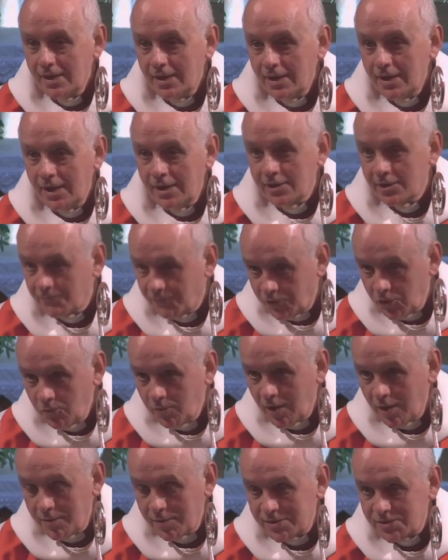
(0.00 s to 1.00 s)
And in a few
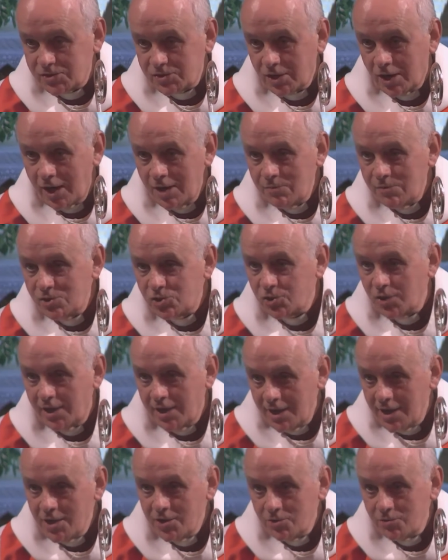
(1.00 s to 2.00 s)
moments' time, we shall
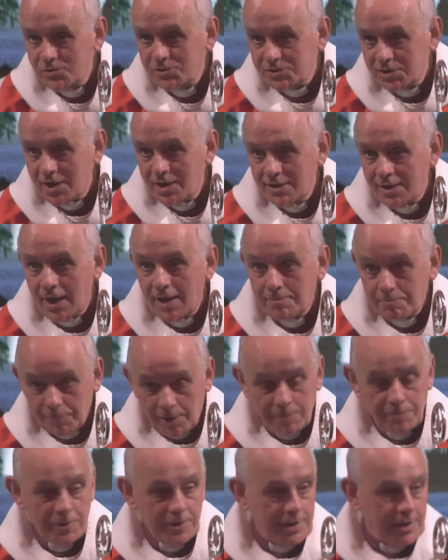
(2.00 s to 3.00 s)
hear you say that
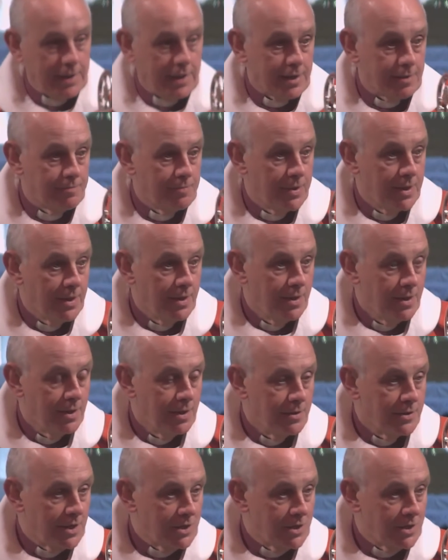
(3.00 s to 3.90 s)
publicly, that